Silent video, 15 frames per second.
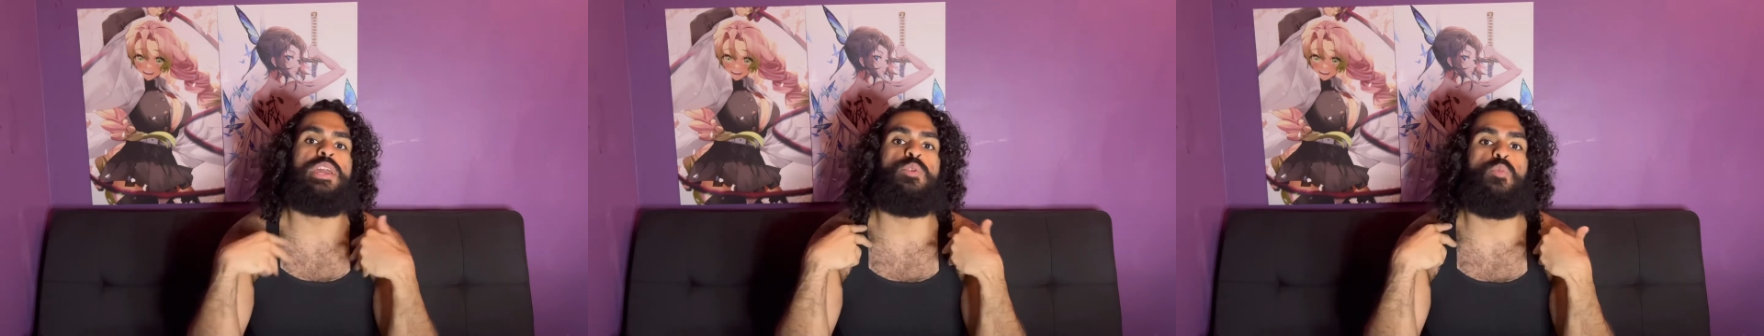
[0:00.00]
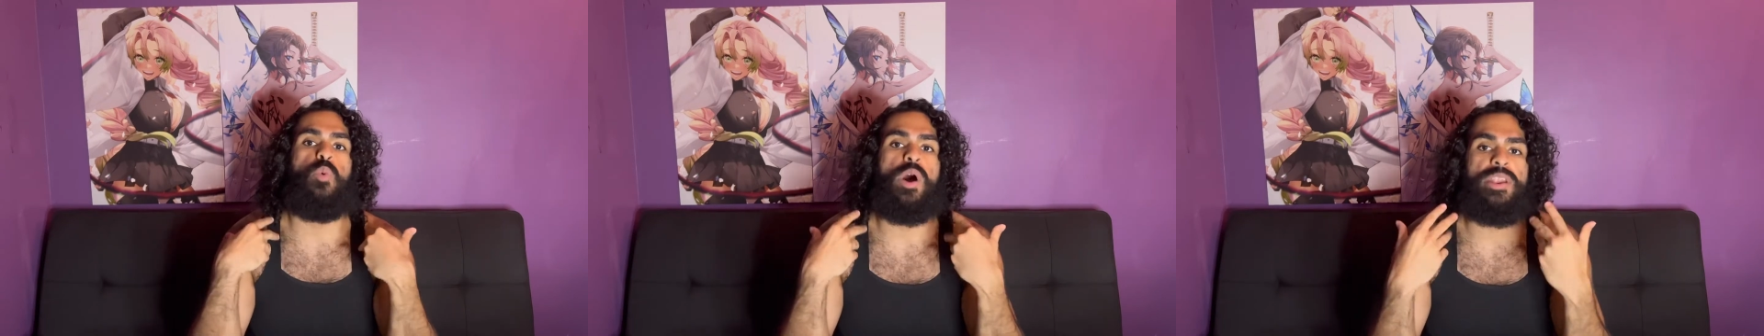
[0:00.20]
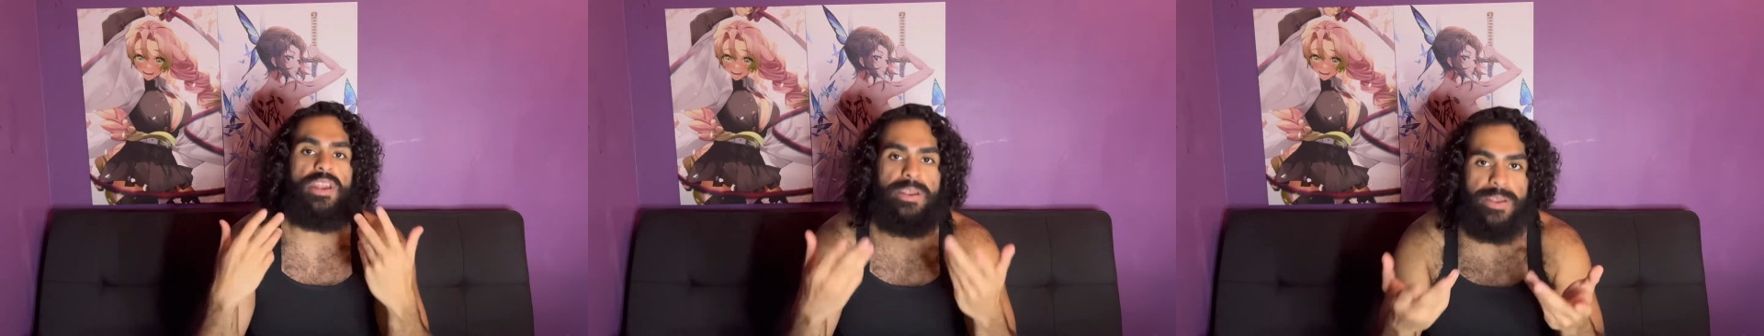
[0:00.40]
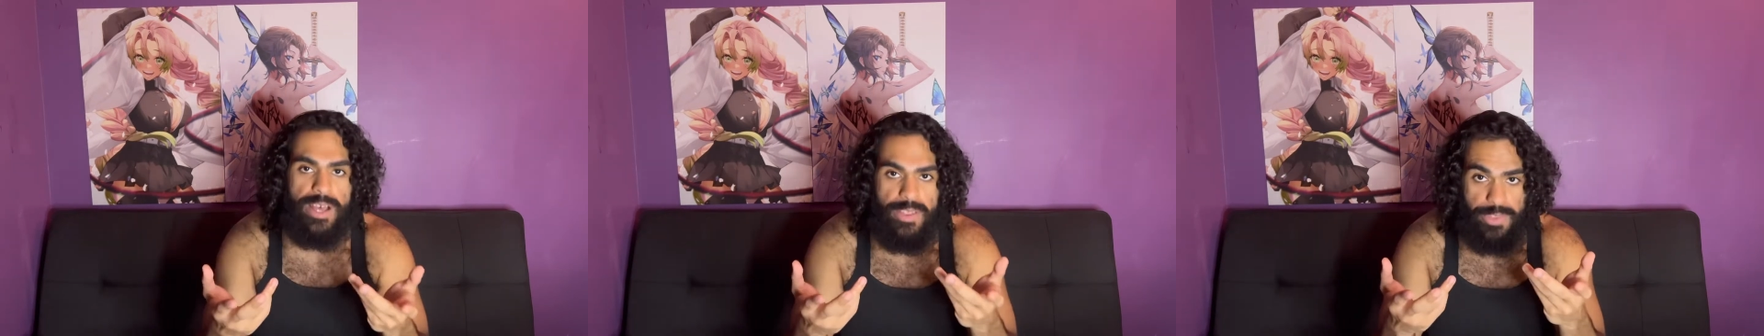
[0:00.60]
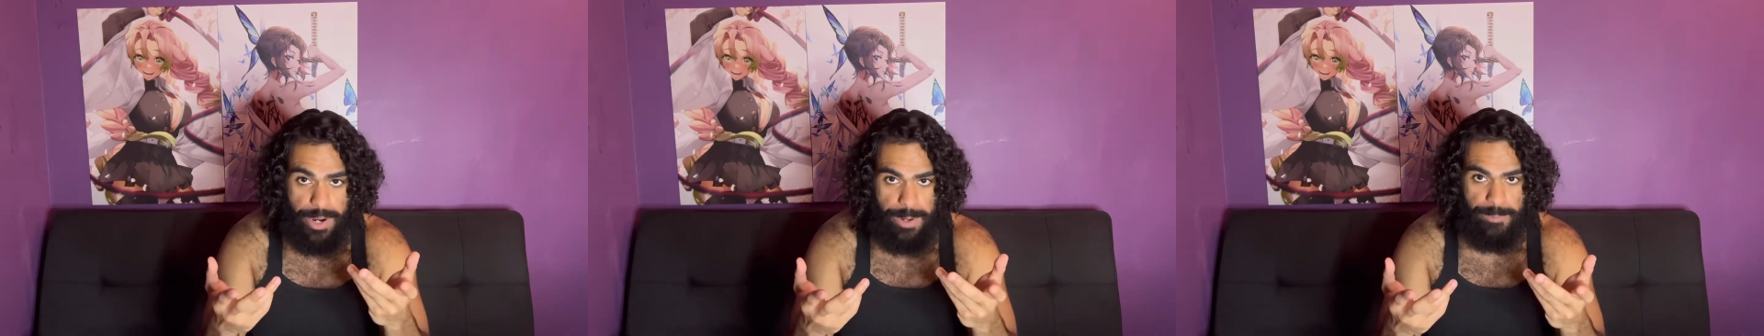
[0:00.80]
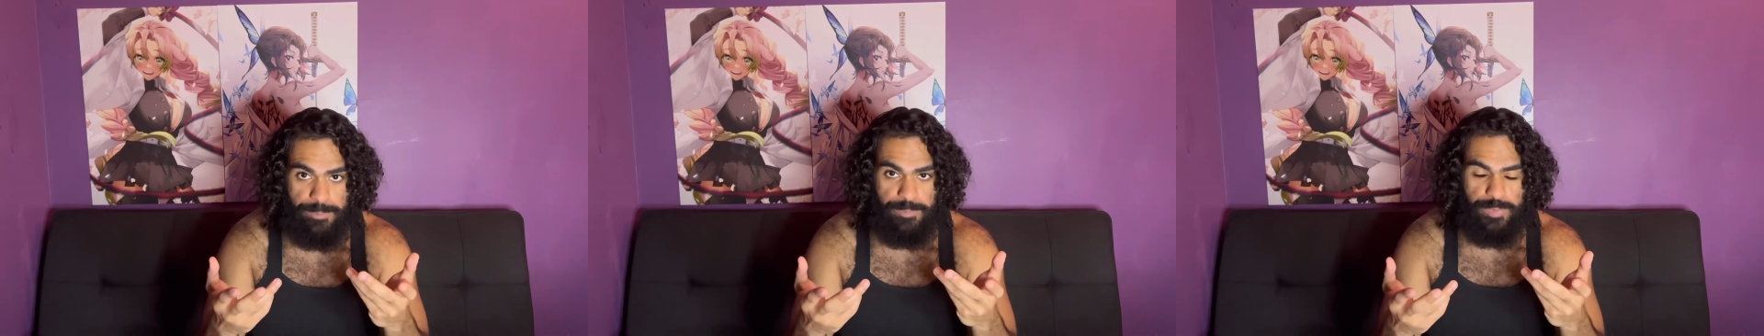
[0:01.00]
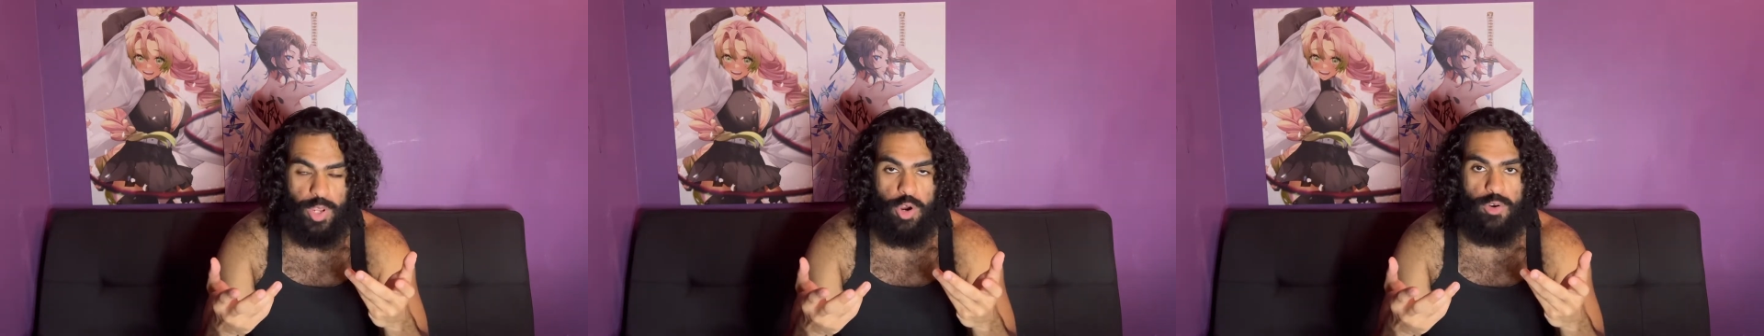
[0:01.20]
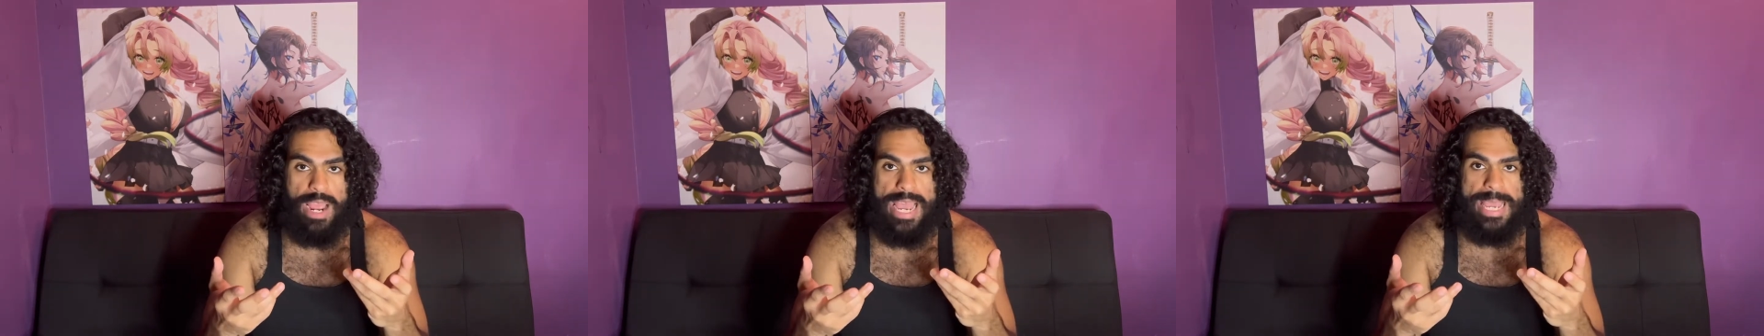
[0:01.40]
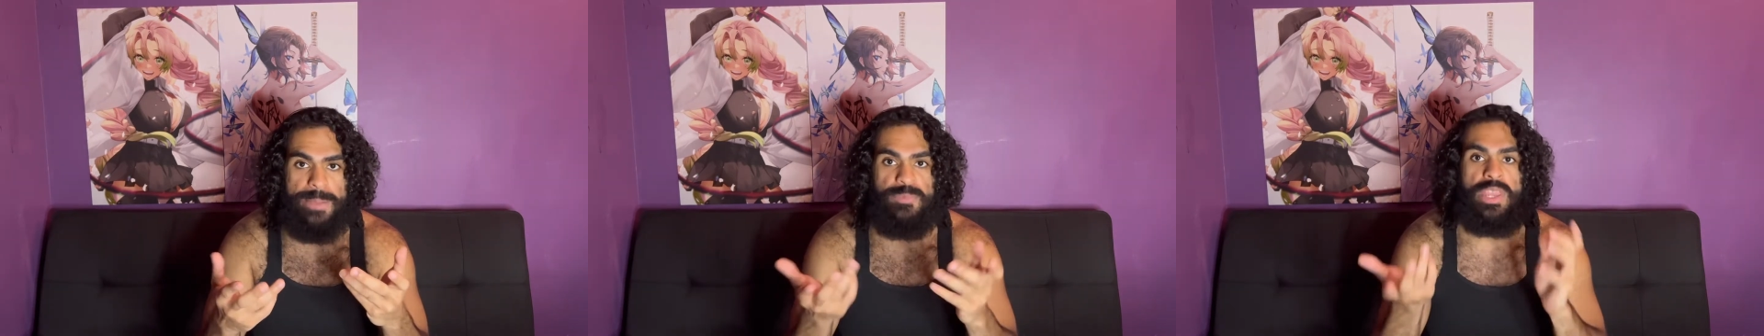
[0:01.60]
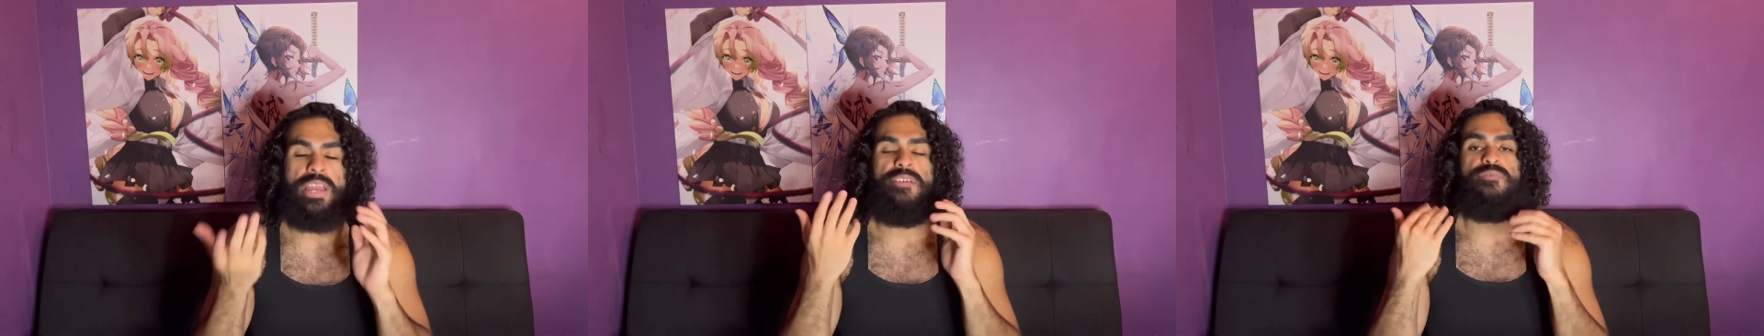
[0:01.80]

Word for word: in one another, all right?